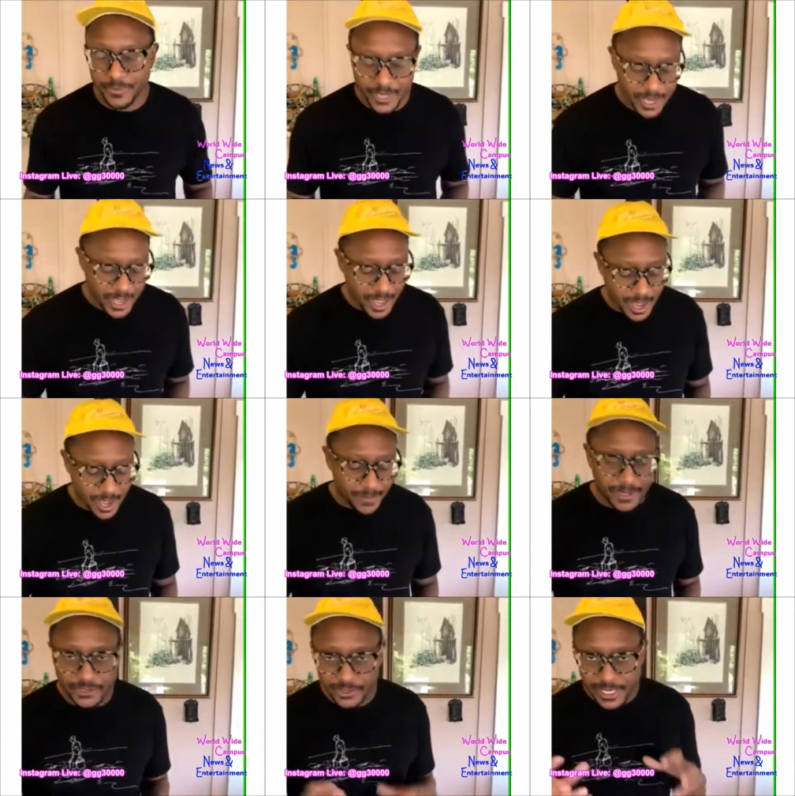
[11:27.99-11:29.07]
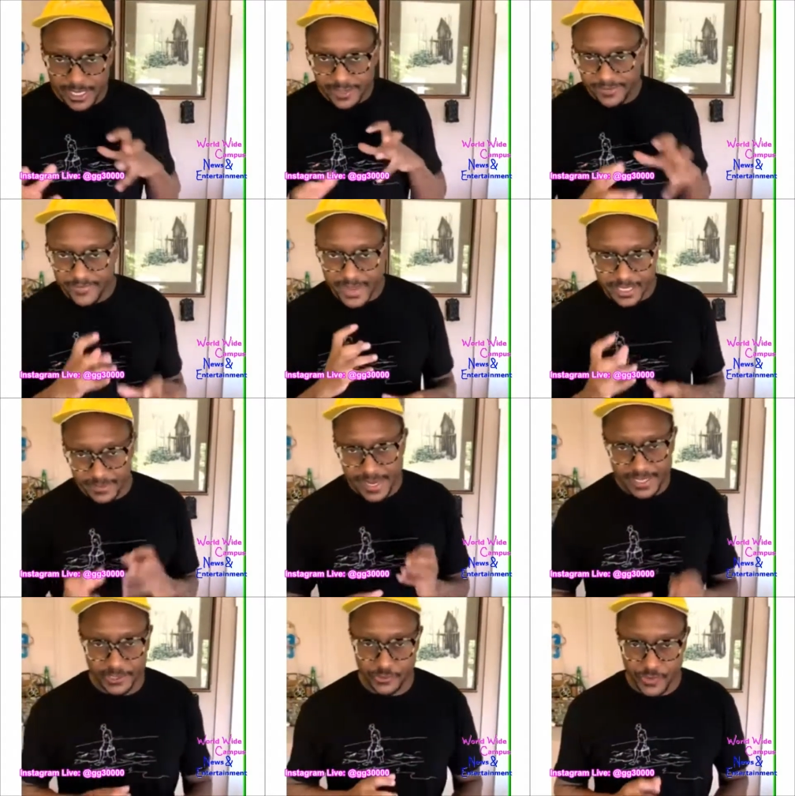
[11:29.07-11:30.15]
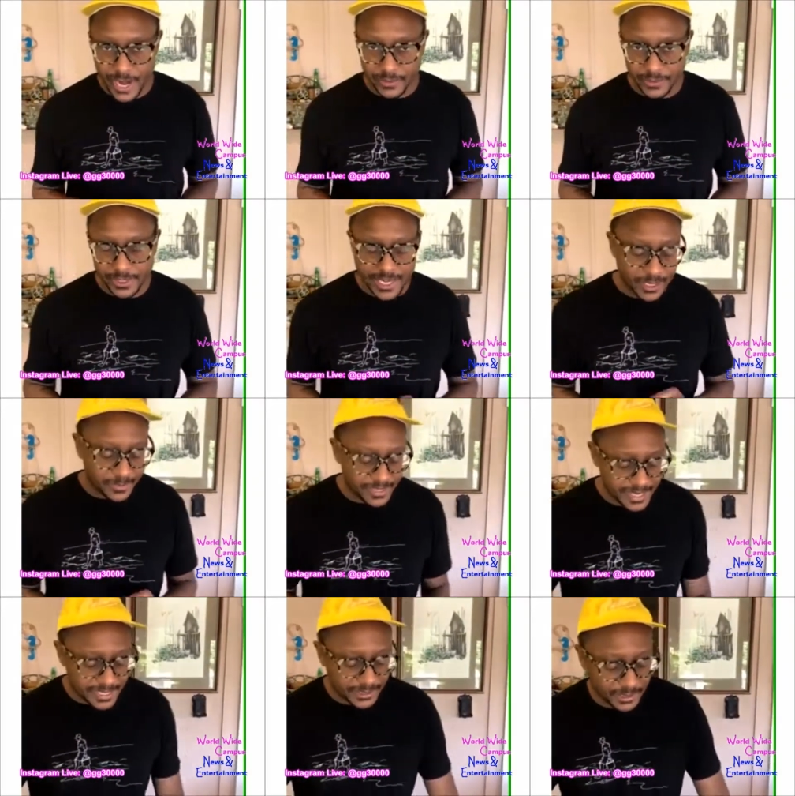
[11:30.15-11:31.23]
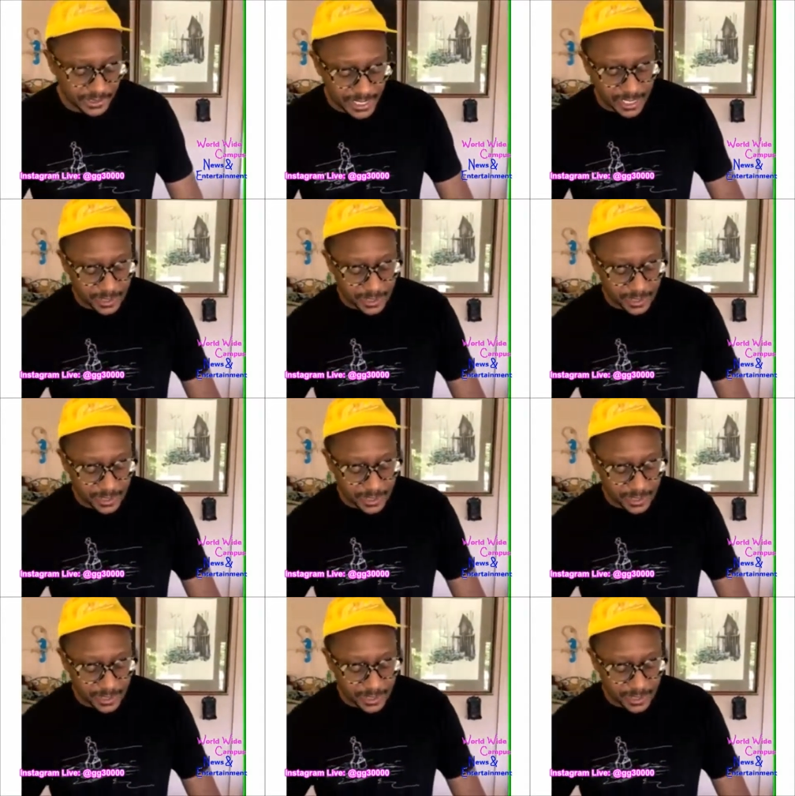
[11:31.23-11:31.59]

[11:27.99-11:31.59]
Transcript: And just kind of make them nice and round. And that'll be a nice little salad.